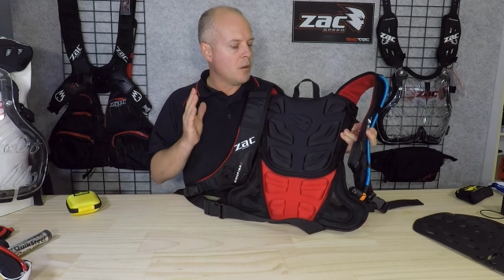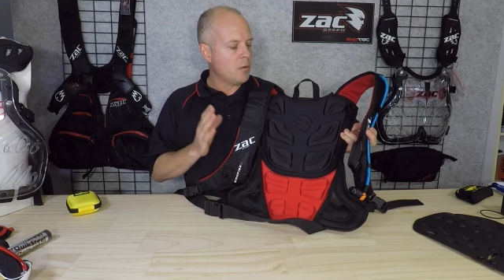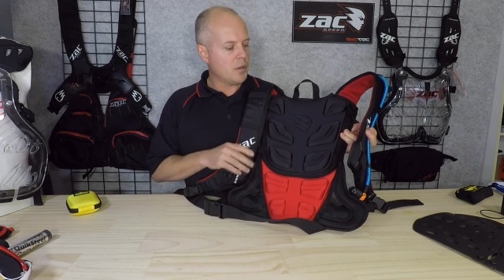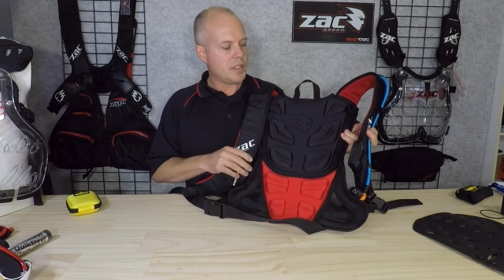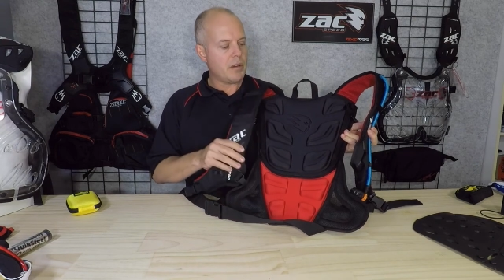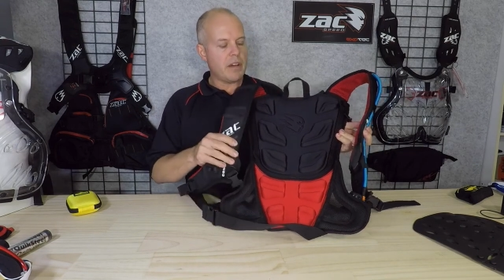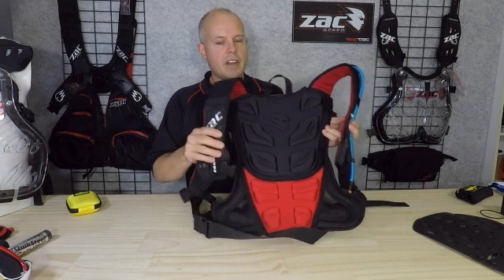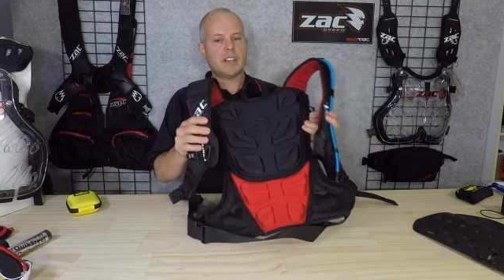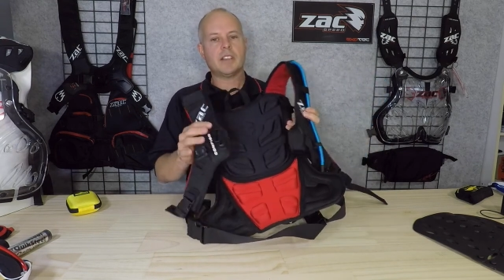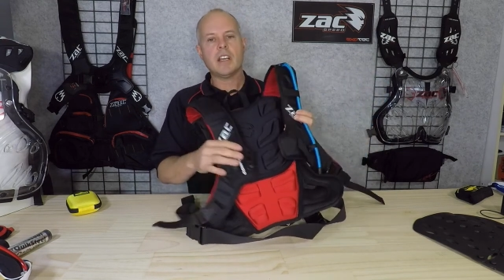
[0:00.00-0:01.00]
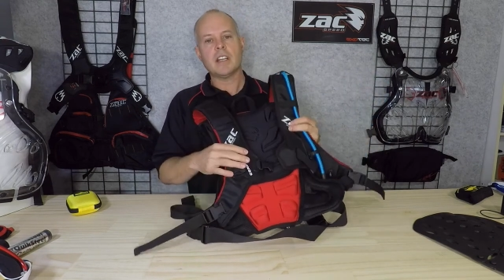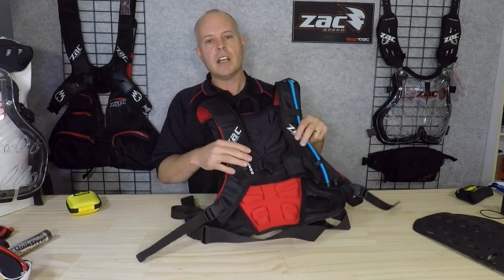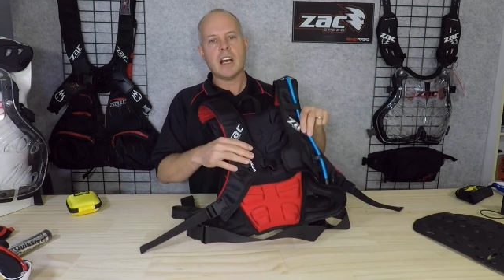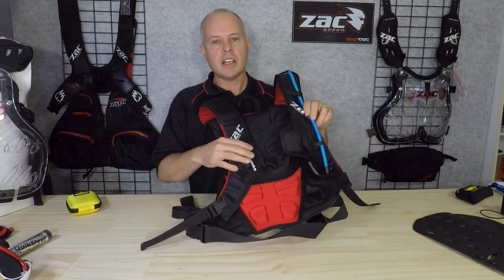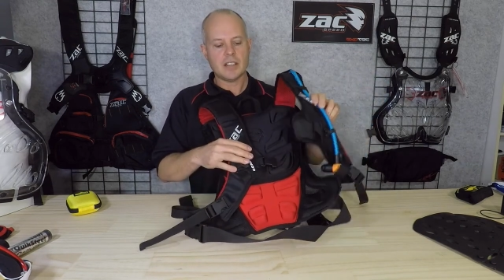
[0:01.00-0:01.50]
We also have our standard
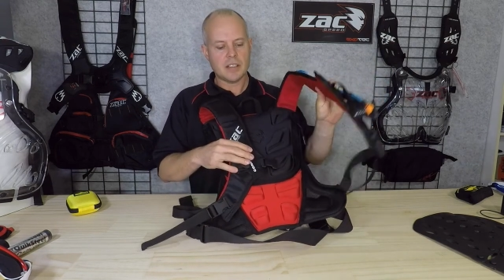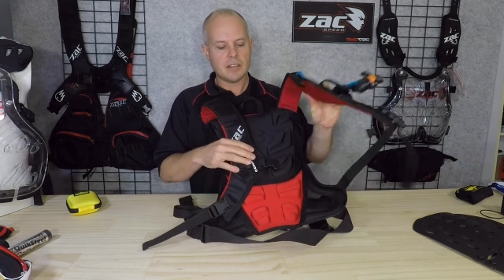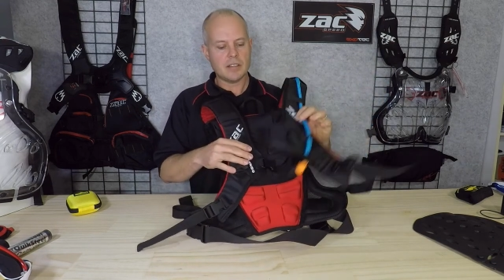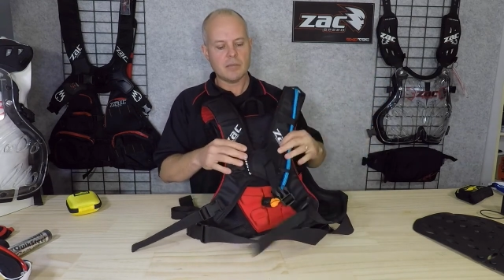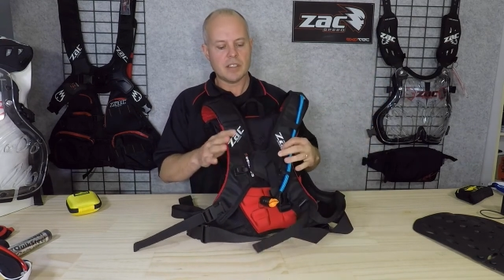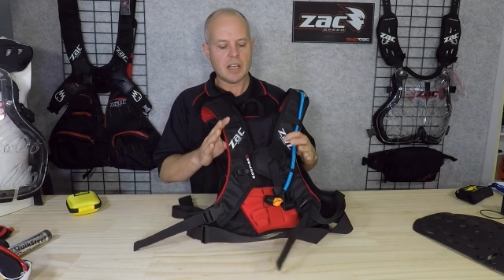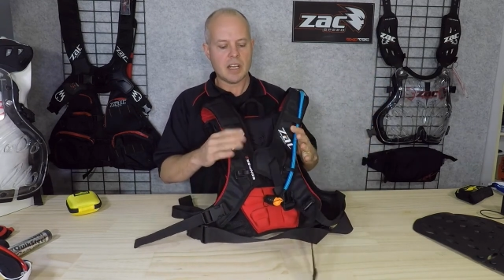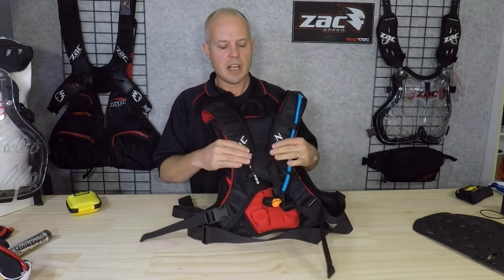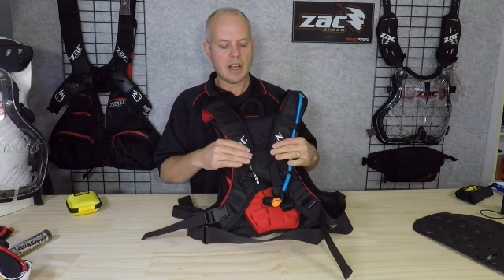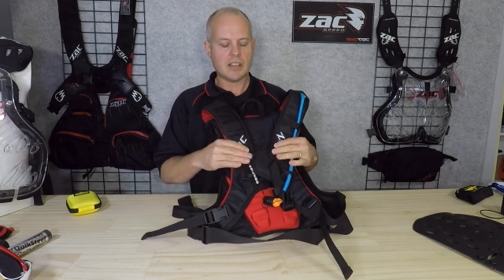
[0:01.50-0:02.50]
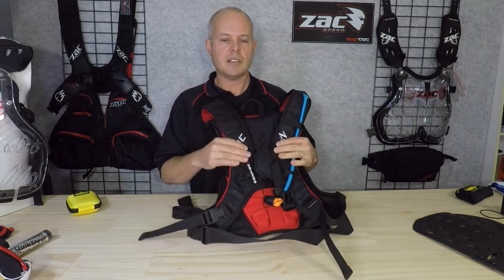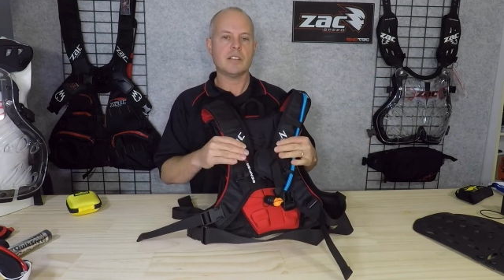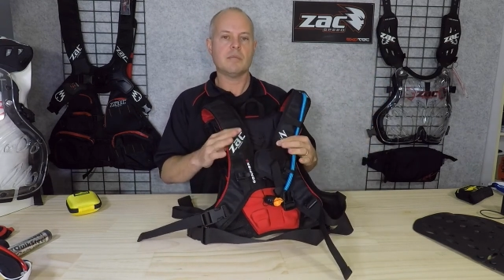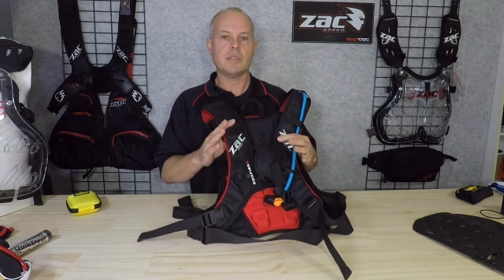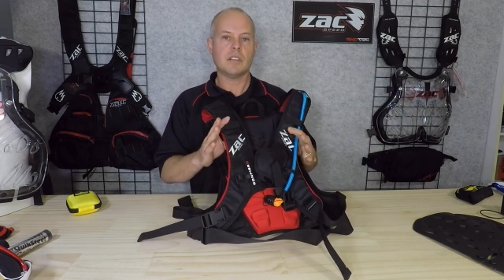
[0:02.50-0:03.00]
harness system. The standard harness
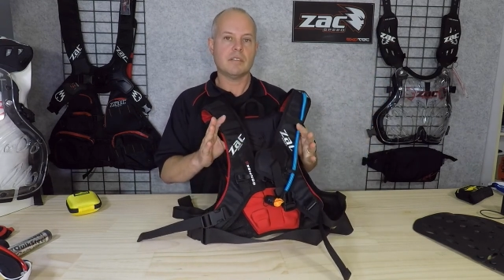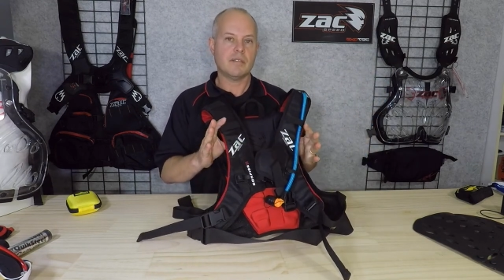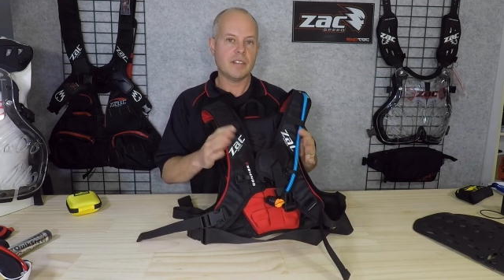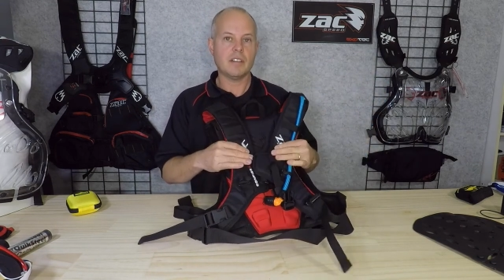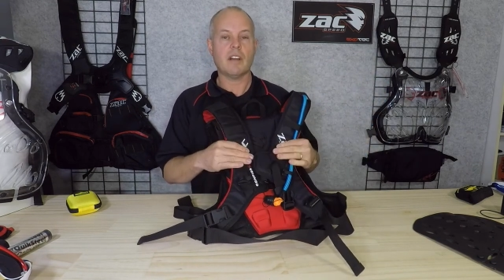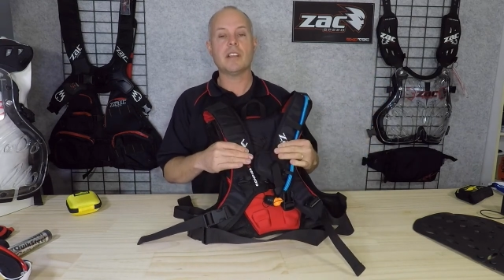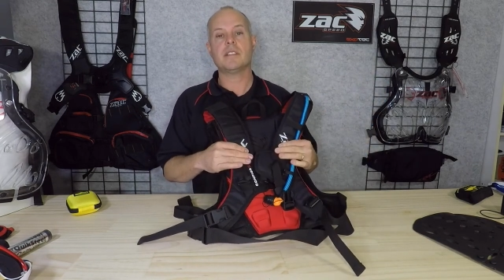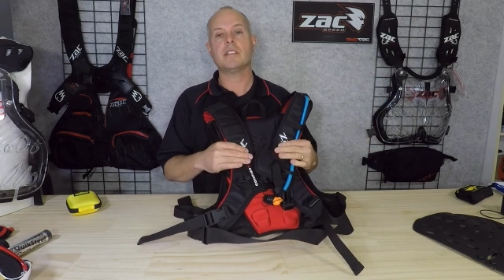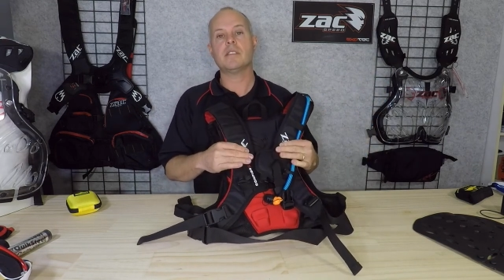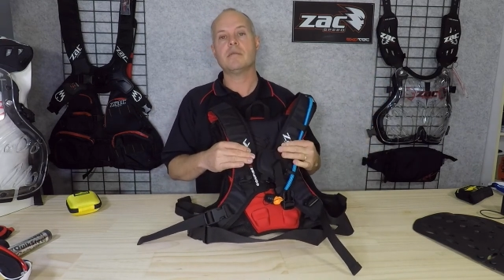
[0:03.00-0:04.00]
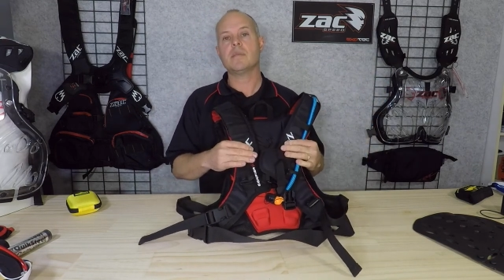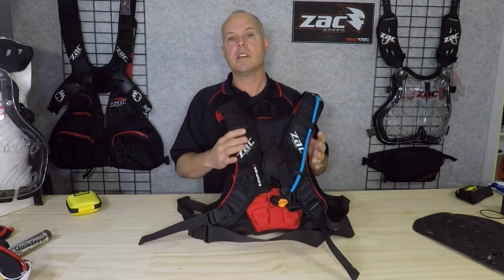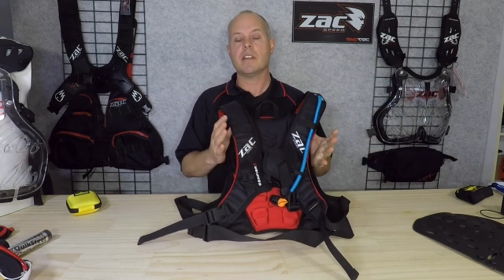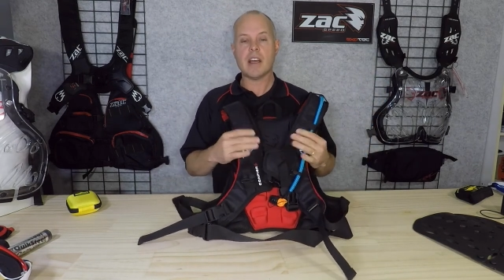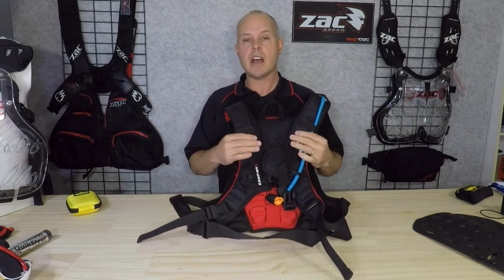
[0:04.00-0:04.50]
system is the Configure 8 system,
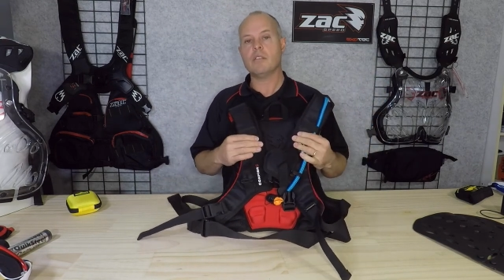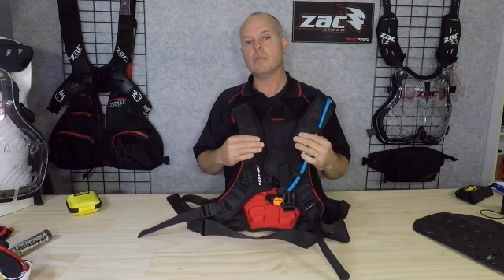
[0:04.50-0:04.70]
so they are